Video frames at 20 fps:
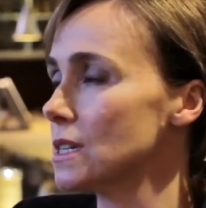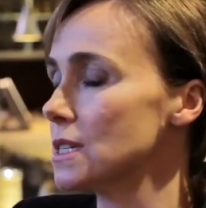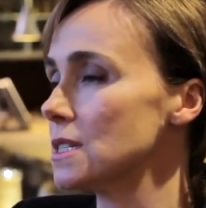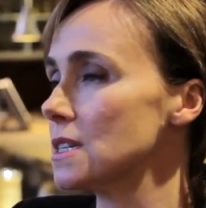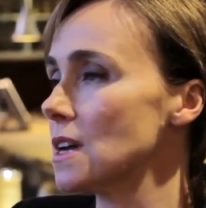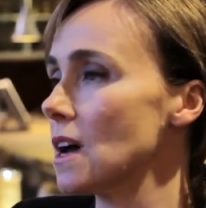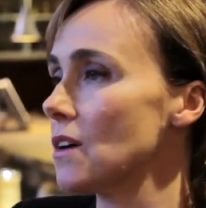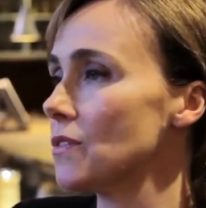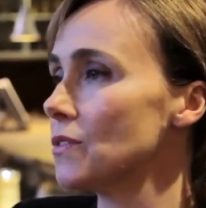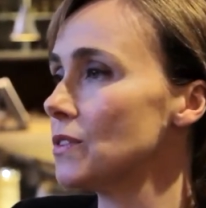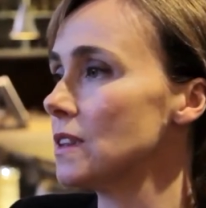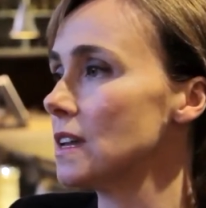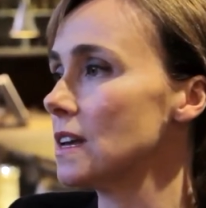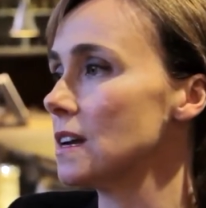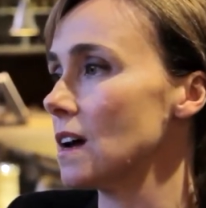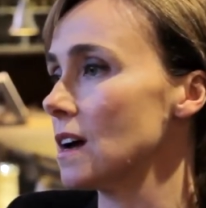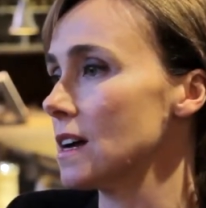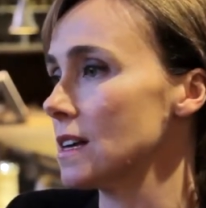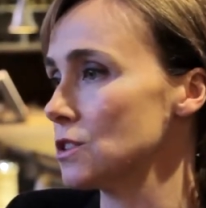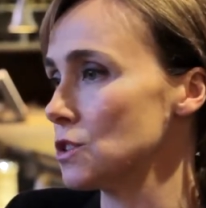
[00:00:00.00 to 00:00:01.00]
and stuff, and
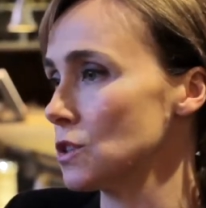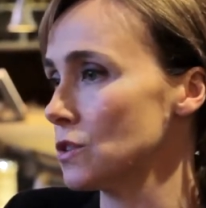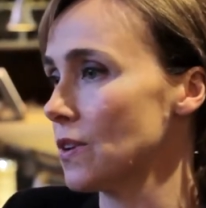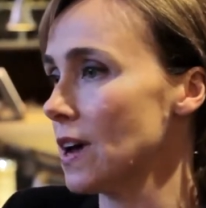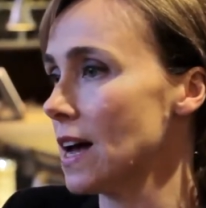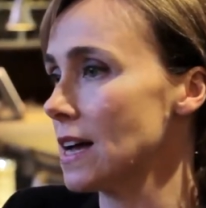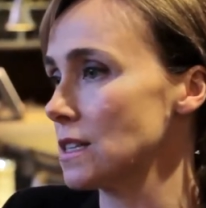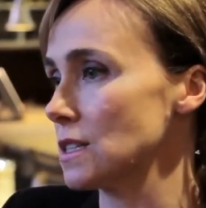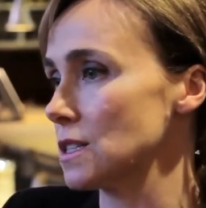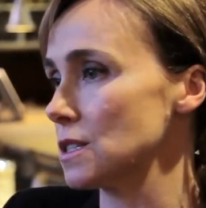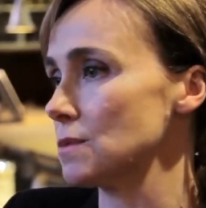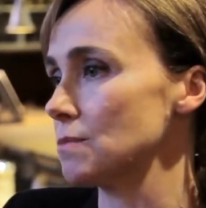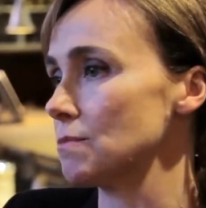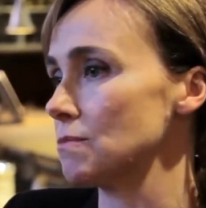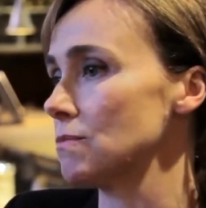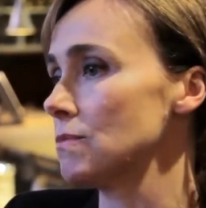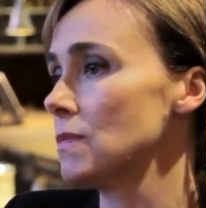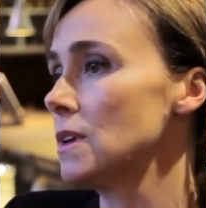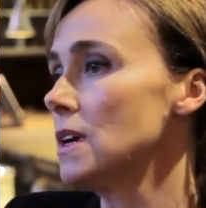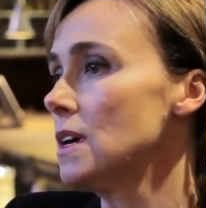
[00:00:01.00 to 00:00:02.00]
then I sort of had some
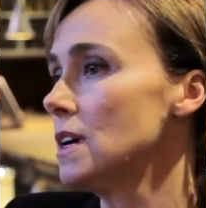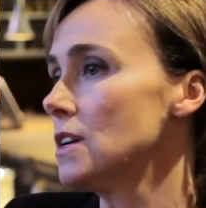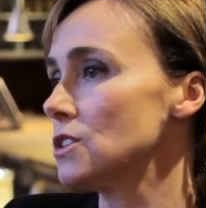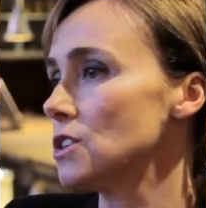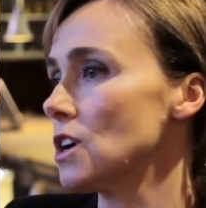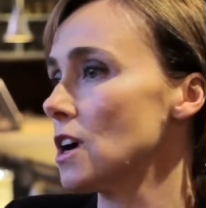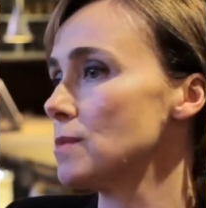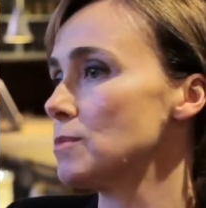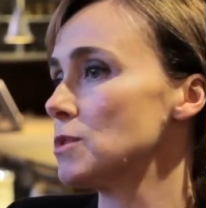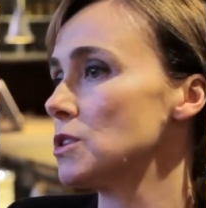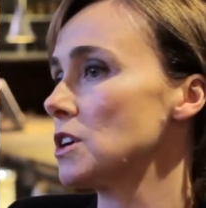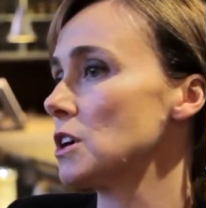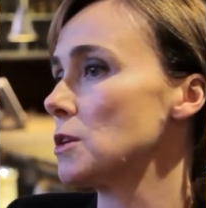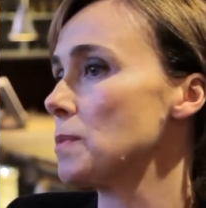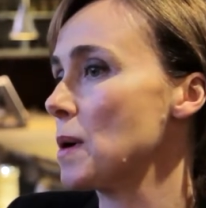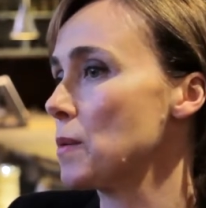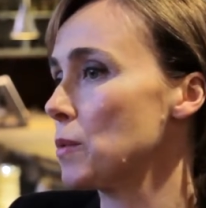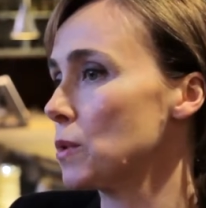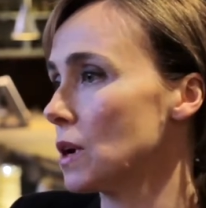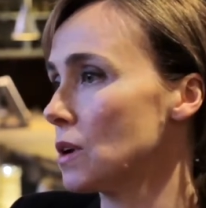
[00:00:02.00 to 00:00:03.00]
time to think
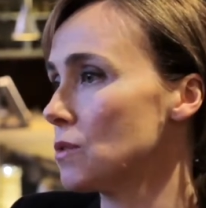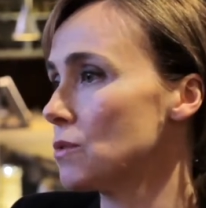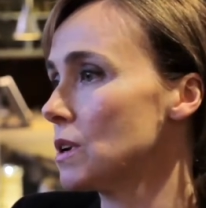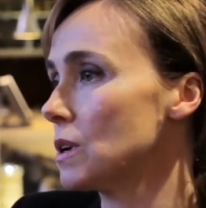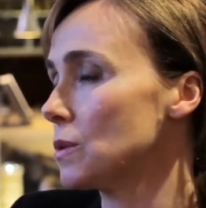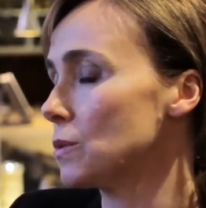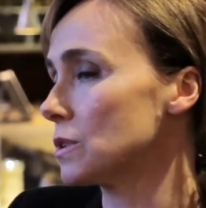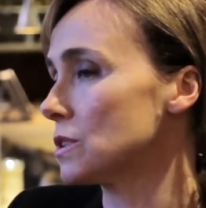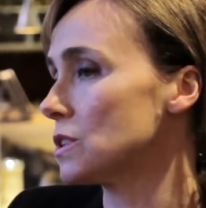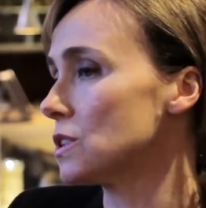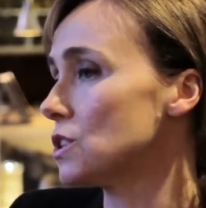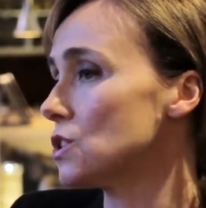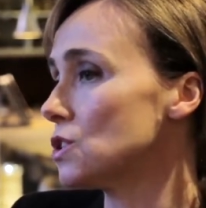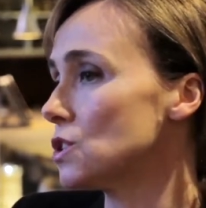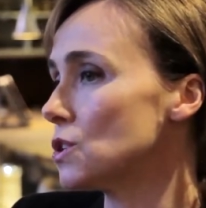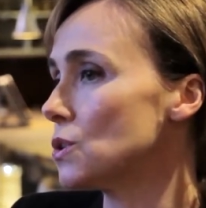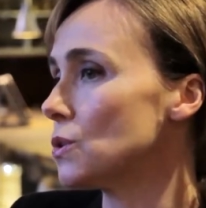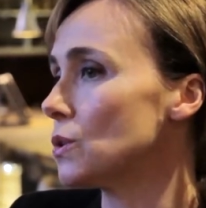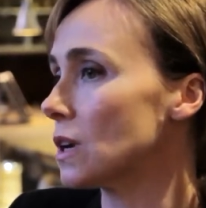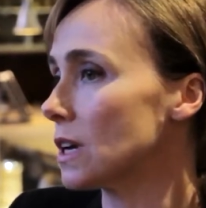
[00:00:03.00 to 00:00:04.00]
about what I really wanted to
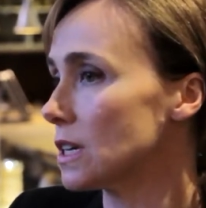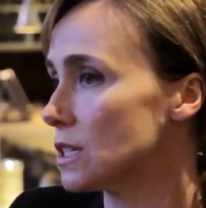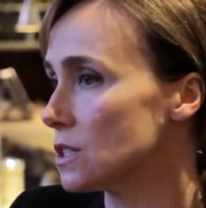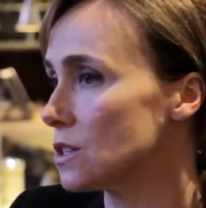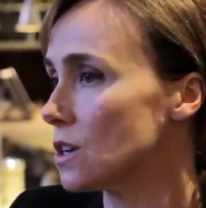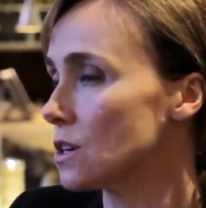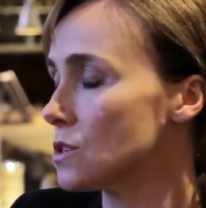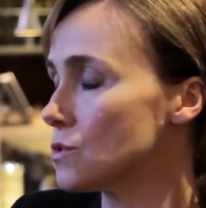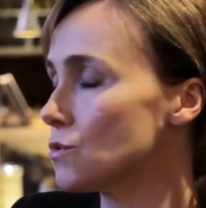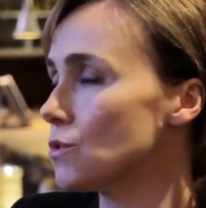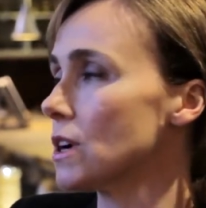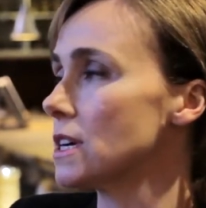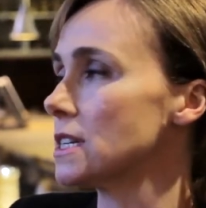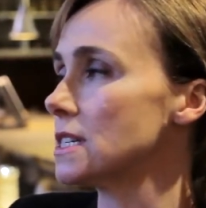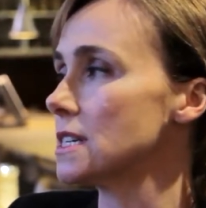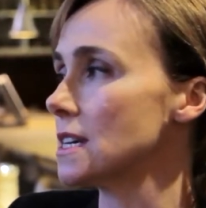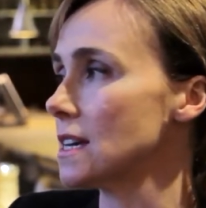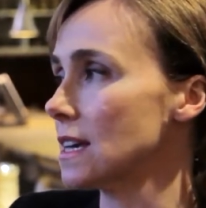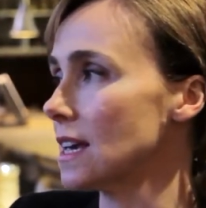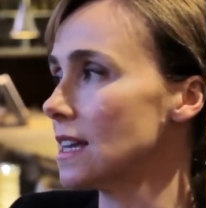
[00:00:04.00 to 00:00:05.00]
do, and I started
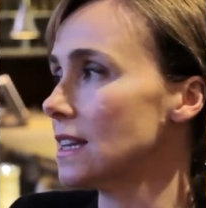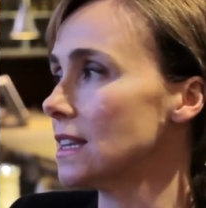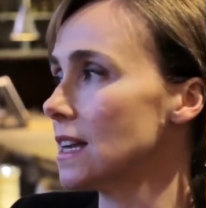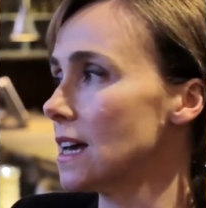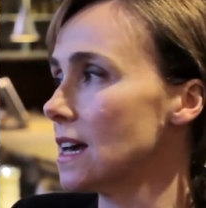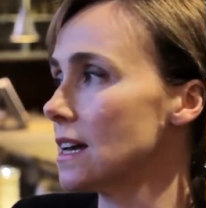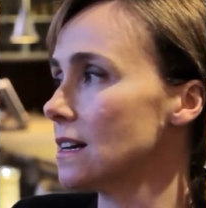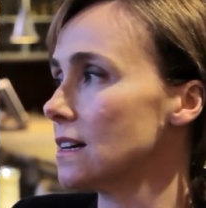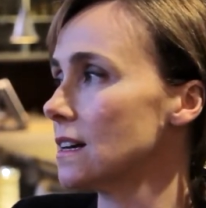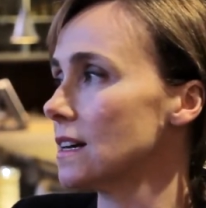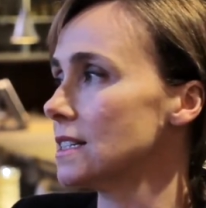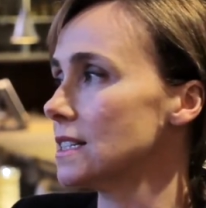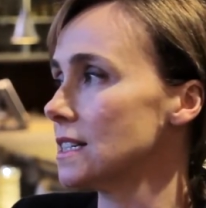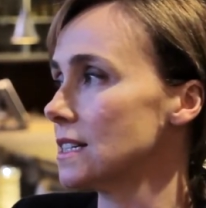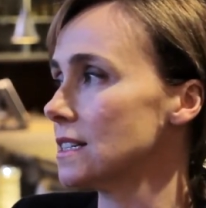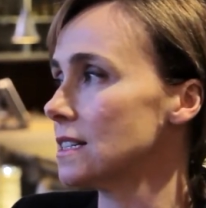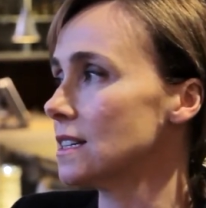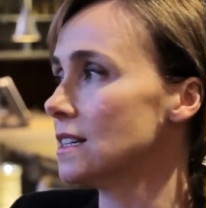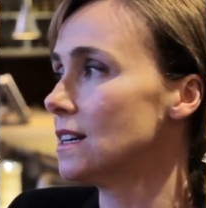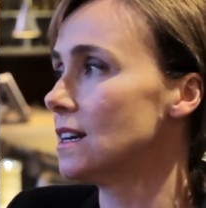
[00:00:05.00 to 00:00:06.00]
writing again then, and I
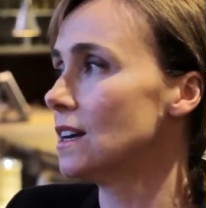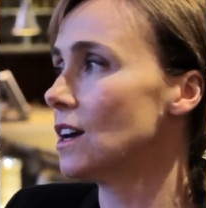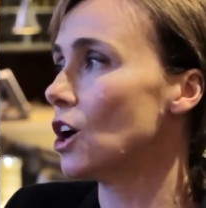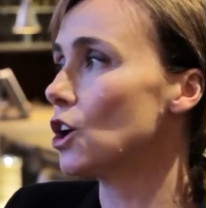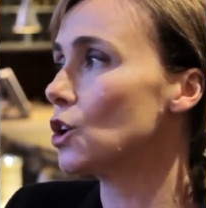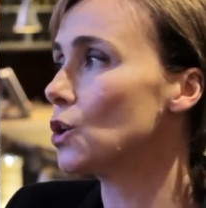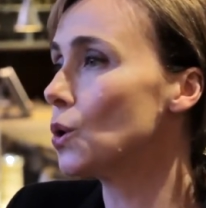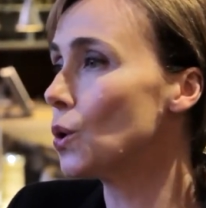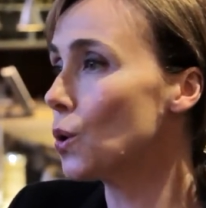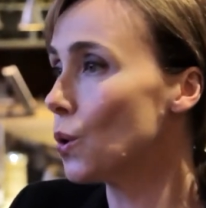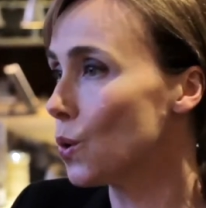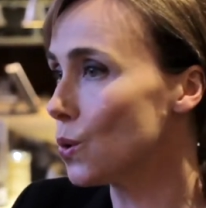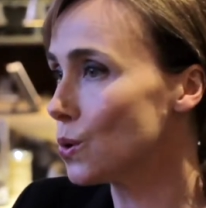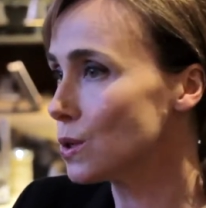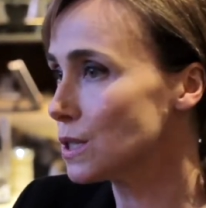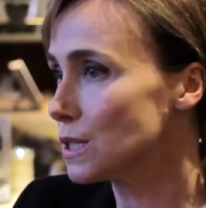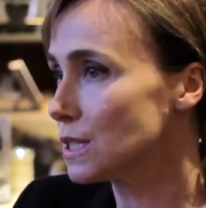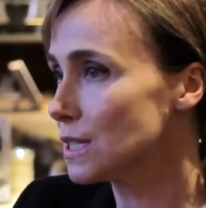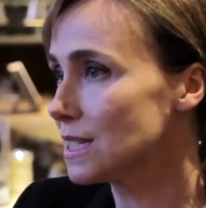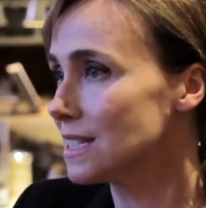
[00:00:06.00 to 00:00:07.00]
did a
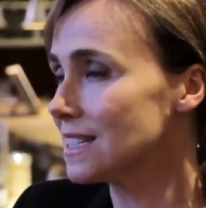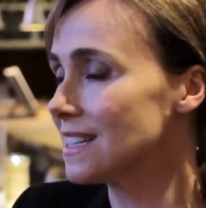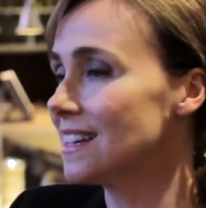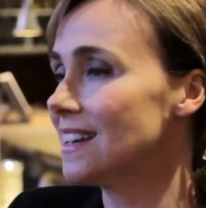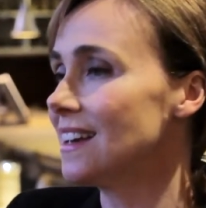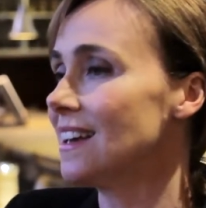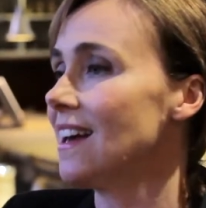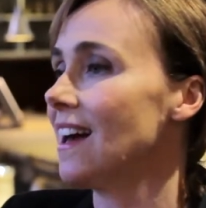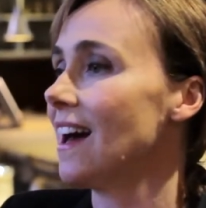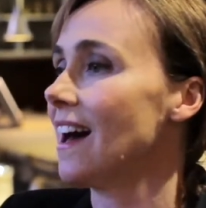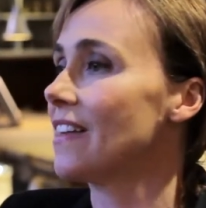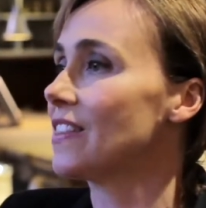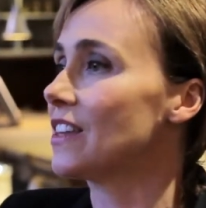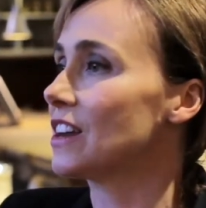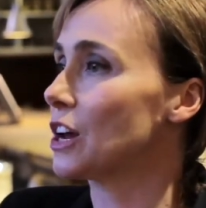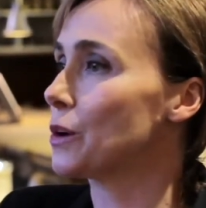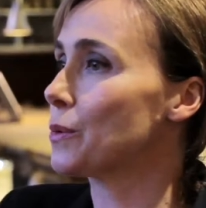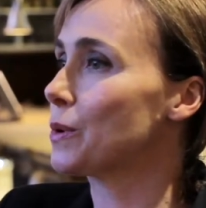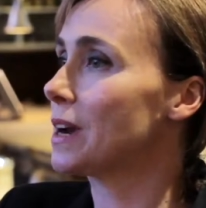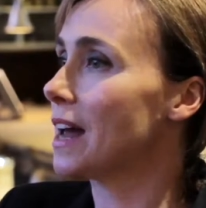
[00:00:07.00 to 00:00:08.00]
course, and
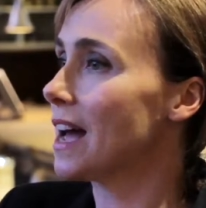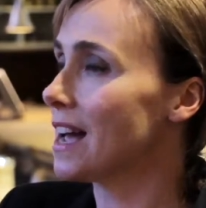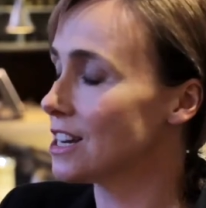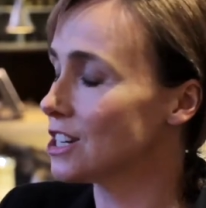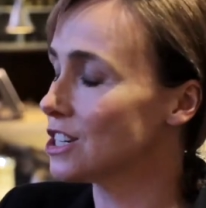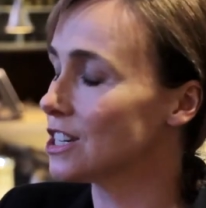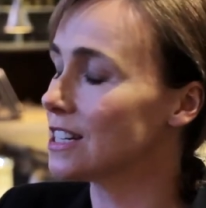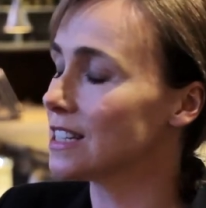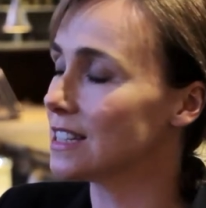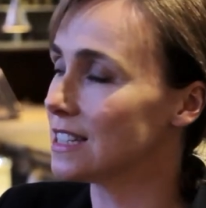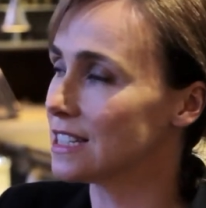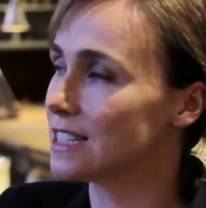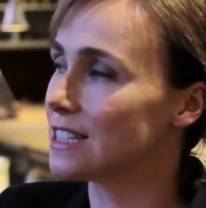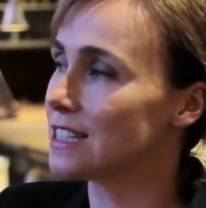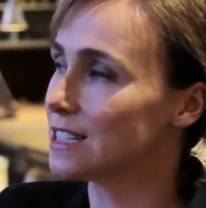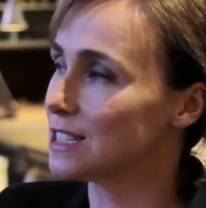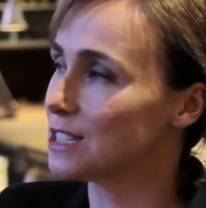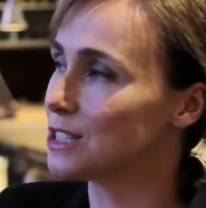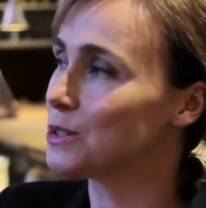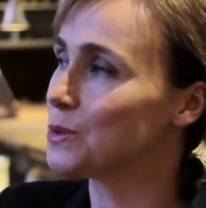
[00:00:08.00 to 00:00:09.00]
then I went, actually this
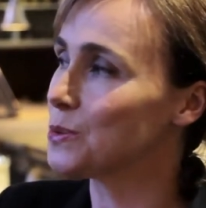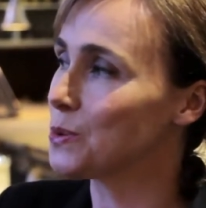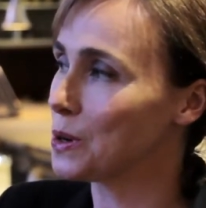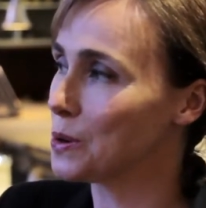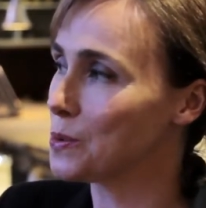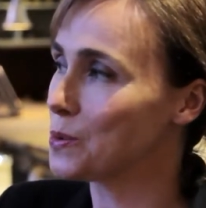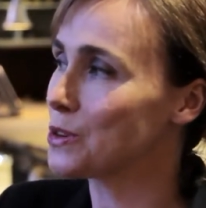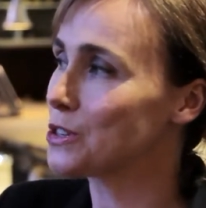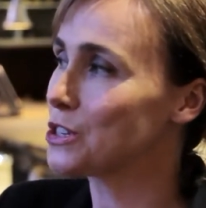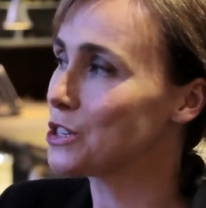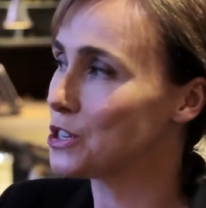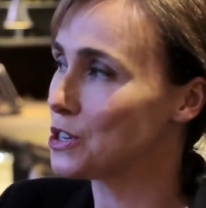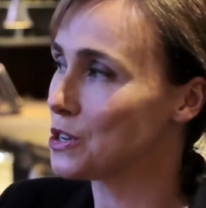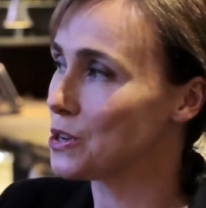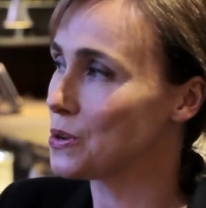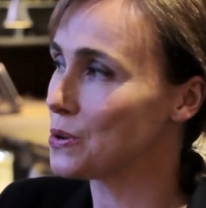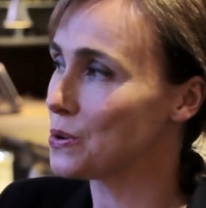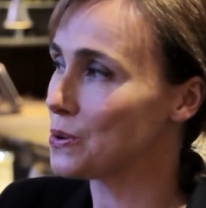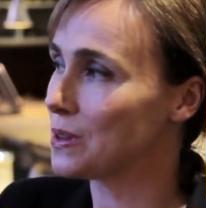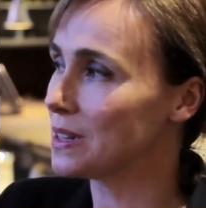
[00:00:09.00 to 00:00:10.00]
is what I want to
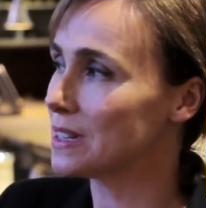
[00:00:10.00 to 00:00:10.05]
do.